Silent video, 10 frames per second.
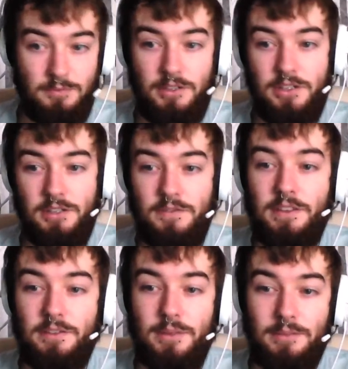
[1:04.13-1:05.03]
sheets for
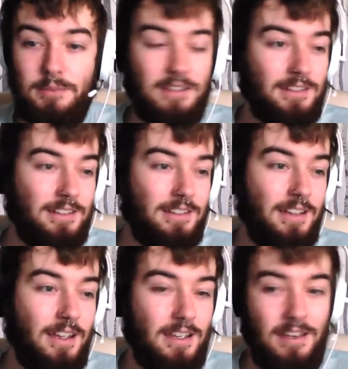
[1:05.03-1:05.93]
this week, basically.
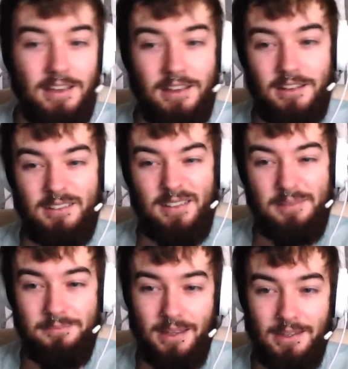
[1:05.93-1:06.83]
It
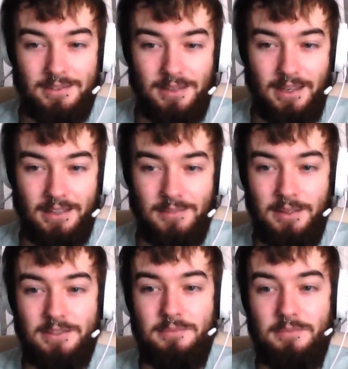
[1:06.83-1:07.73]

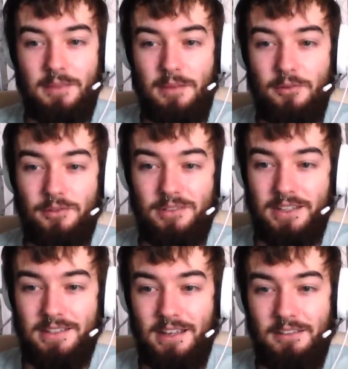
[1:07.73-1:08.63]
explains in a bit more
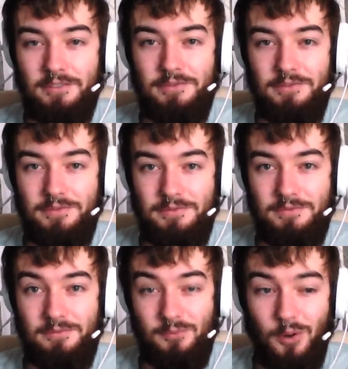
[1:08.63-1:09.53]
detail of
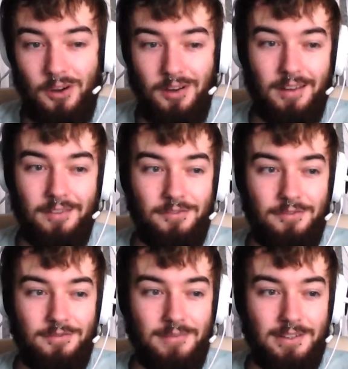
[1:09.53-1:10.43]
what I've
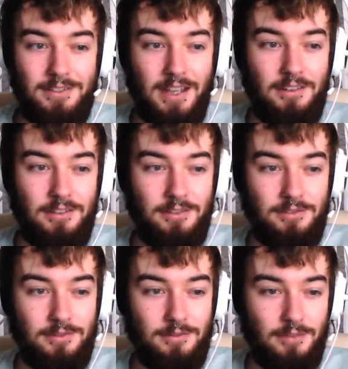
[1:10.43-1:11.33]
managed to get done
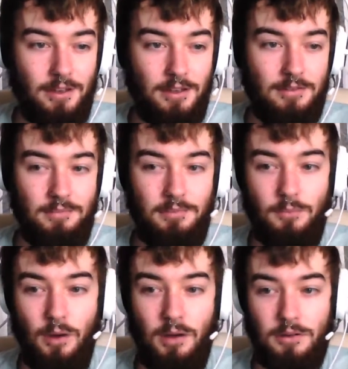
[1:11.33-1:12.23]
and
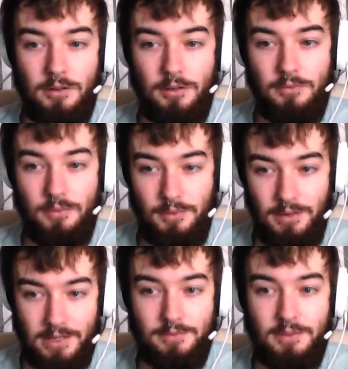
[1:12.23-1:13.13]
what I'm going to do
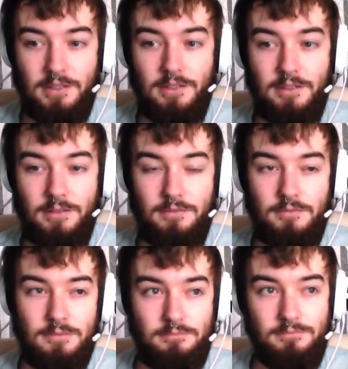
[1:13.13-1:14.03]
next week, or
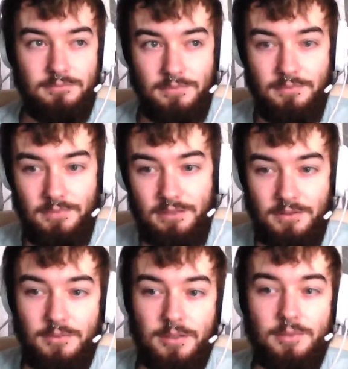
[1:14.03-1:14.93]
this
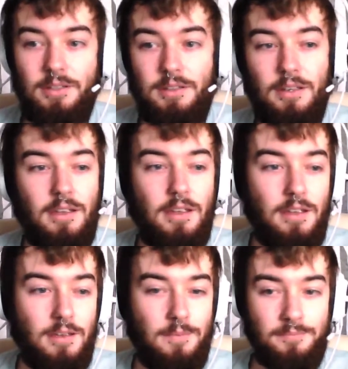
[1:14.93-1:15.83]
coming week,
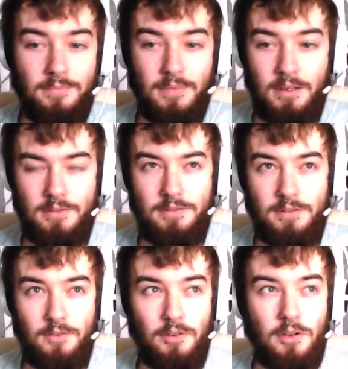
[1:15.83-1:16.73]
because I've
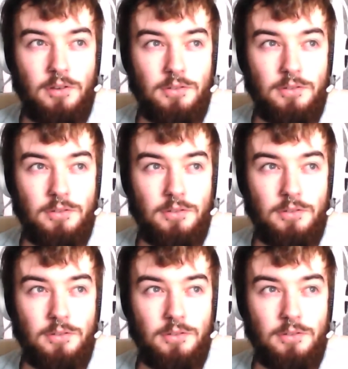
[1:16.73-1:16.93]
only got